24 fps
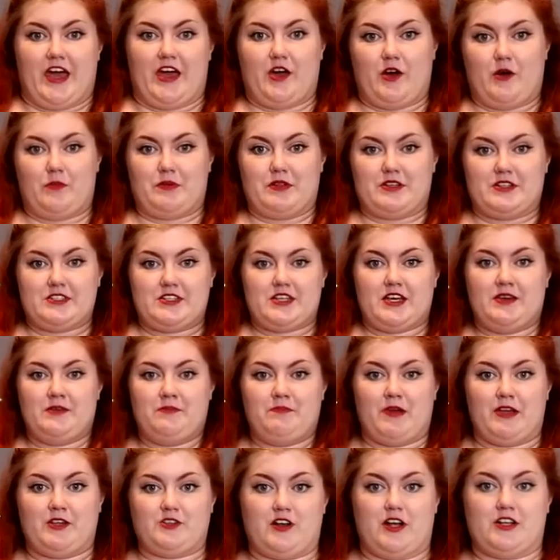I opened
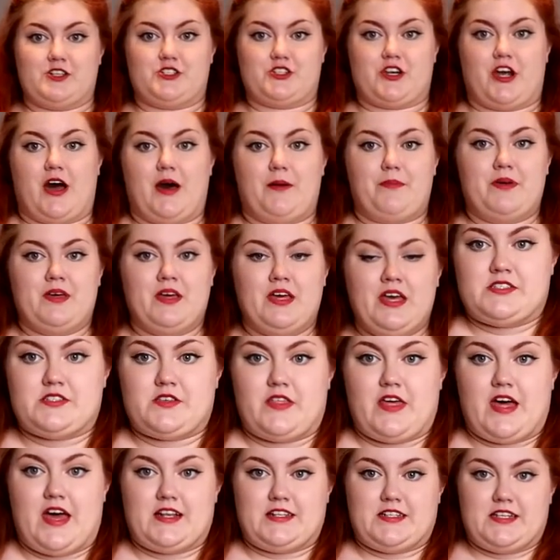my dress shop. So
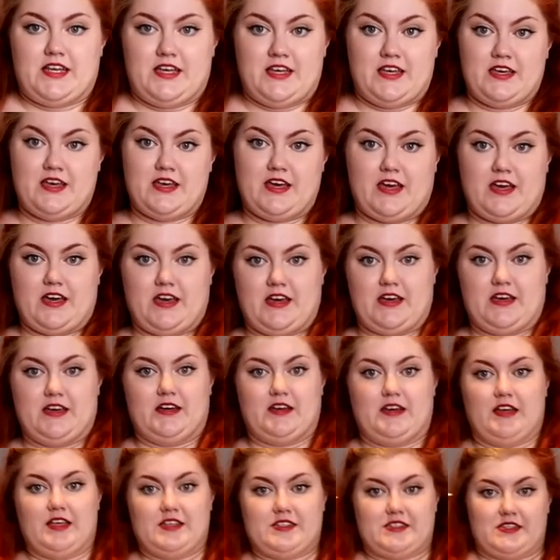that
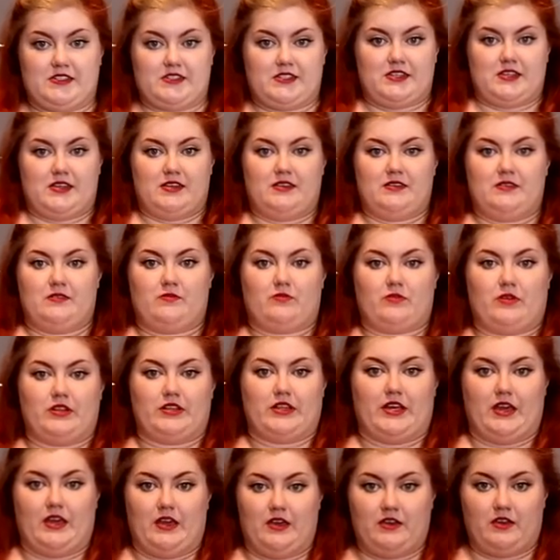uh, isn't
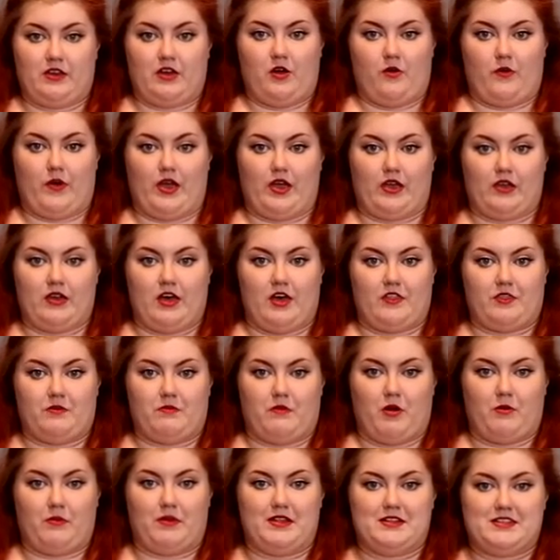really going at the
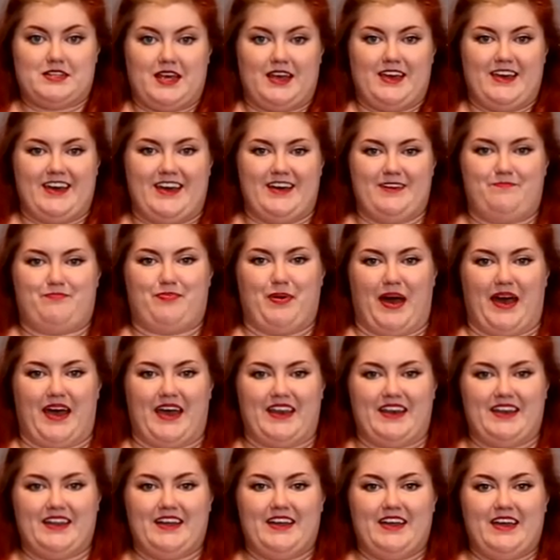moment,
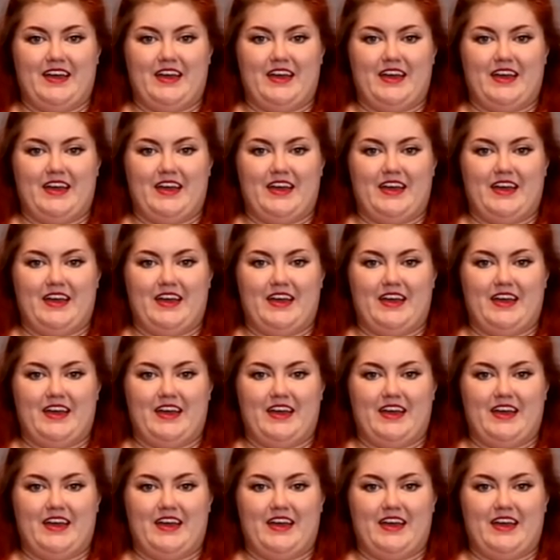but